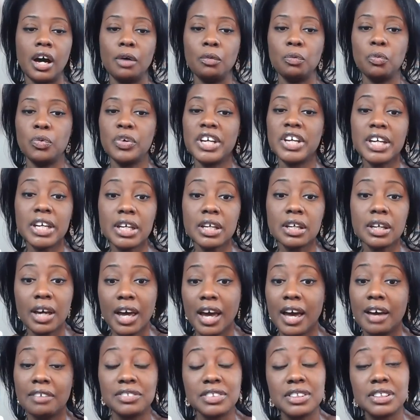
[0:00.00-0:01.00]
we
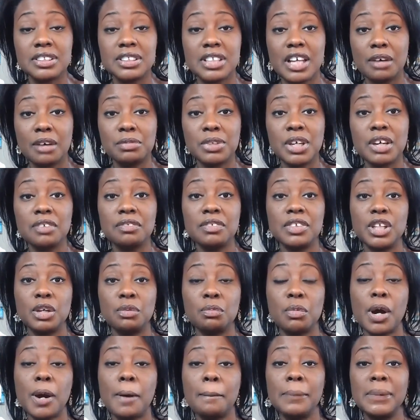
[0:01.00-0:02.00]
have to stop giving them
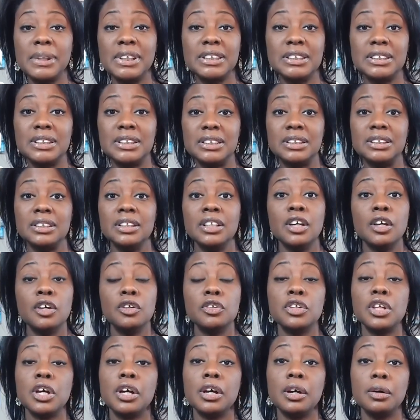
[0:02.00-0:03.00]
our money.
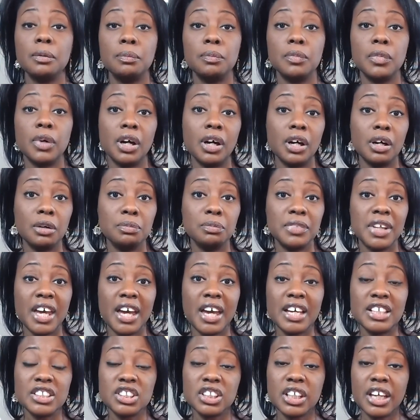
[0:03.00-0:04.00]
The
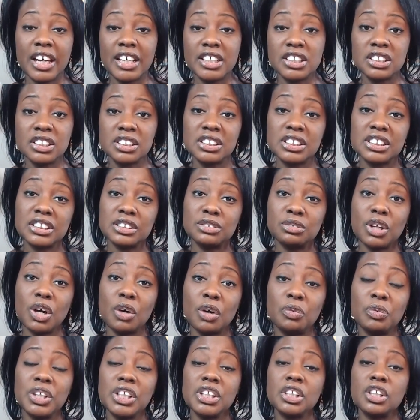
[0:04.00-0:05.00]
education system that
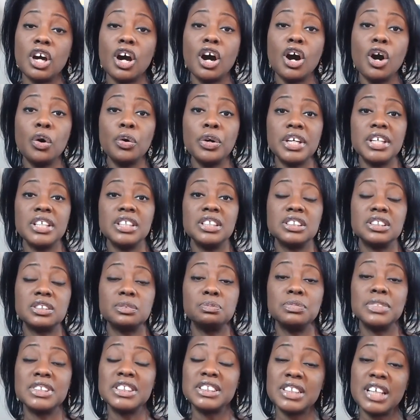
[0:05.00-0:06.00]
we know is
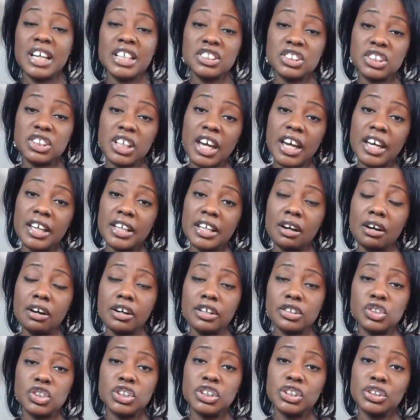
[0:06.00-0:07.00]
miseducating our
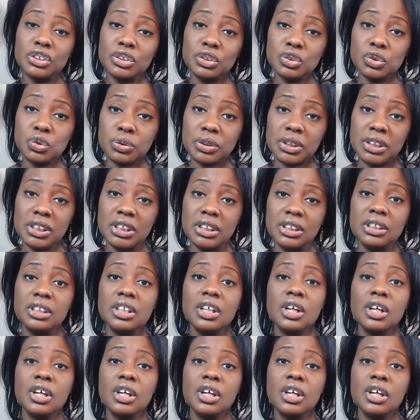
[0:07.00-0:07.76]
children.